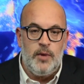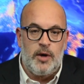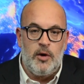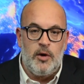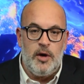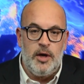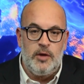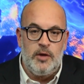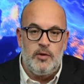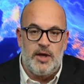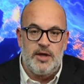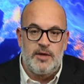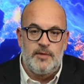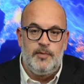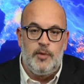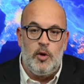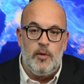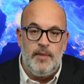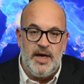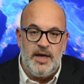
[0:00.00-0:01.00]
we're going to
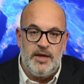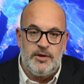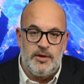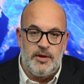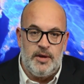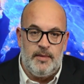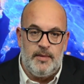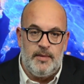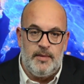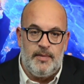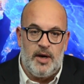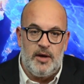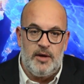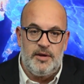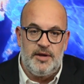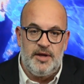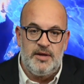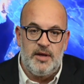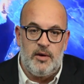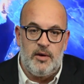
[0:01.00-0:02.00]
ask Paul Mason
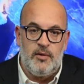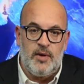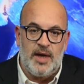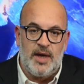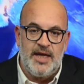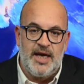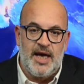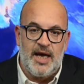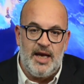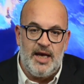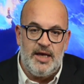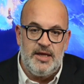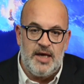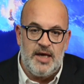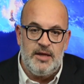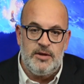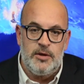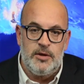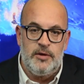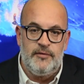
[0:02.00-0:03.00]
about this
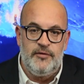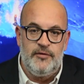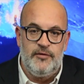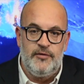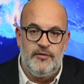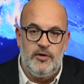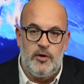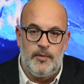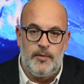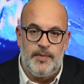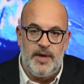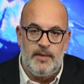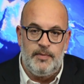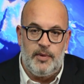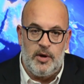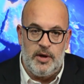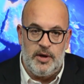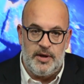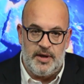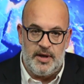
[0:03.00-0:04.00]
radicalization of European
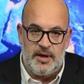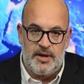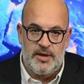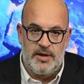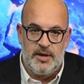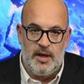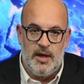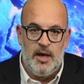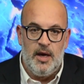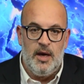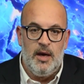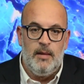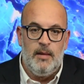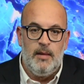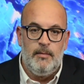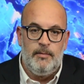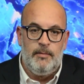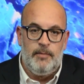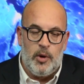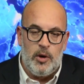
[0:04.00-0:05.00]
politics.
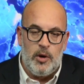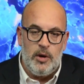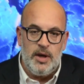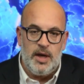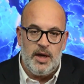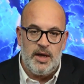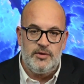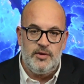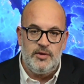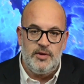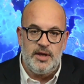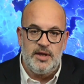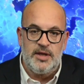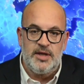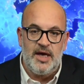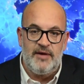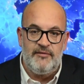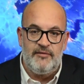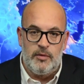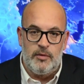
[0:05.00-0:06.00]
Paul has written
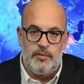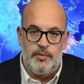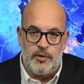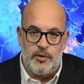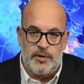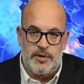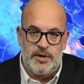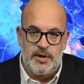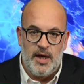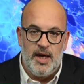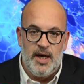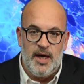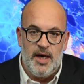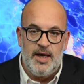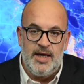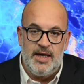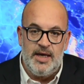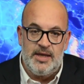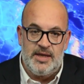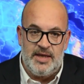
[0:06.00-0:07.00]
several books,
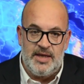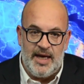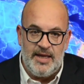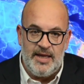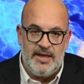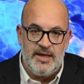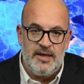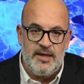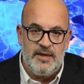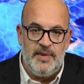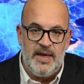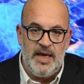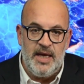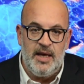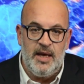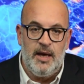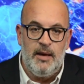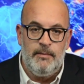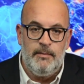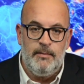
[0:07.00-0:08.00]
his latest
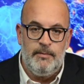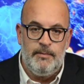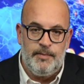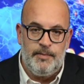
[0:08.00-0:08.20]
being